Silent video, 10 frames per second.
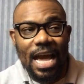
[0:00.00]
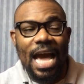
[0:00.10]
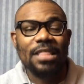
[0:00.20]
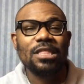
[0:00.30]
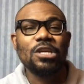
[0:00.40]

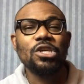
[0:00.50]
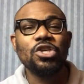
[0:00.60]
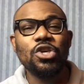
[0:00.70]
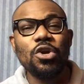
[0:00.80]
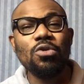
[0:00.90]
and they
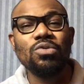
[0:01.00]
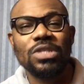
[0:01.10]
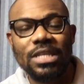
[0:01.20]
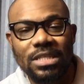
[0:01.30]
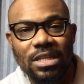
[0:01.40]

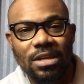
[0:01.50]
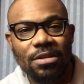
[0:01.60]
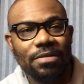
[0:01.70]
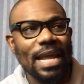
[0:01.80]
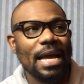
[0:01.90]
use it
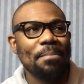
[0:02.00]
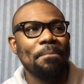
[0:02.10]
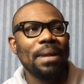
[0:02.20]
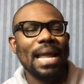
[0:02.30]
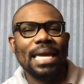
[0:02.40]
for like a
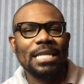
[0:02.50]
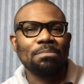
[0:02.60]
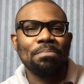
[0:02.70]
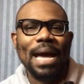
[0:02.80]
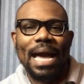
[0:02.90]

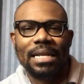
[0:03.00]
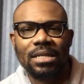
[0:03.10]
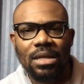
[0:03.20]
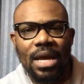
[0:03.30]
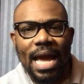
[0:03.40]
blanket ban.